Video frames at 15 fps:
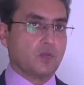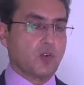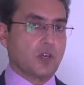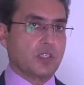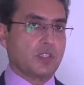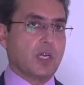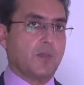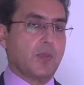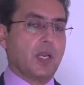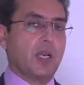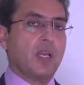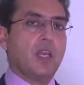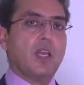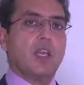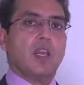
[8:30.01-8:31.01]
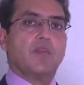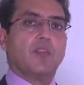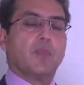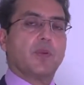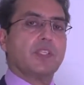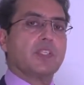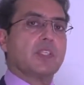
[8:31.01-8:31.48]
For example, if
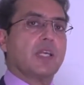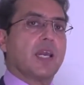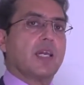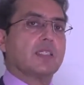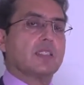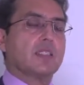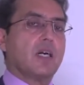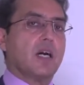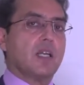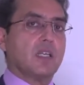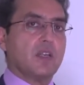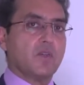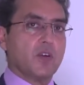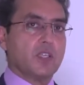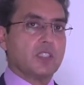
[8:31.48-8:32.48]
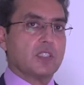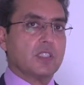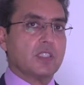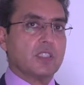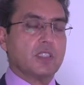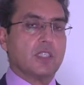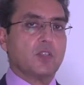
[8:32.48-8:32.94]
the patient has a liver
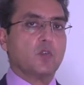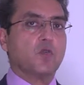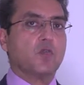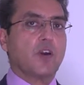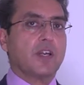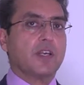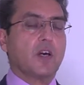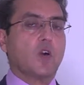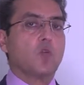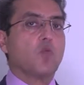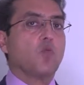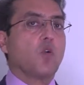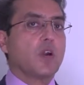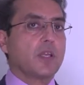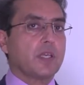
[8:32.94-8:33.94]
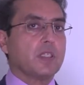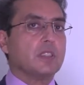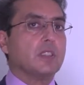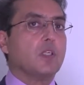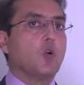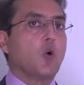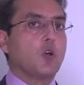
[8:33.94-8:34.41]
disease, then you find out what is
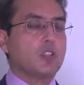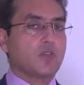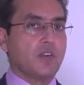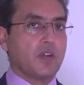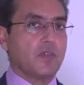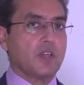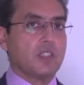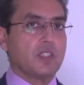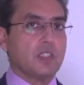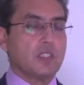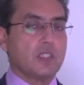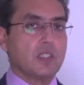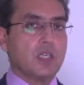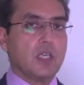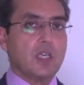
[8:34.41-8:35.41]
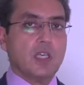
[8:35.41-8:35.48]
the cause of liver disease.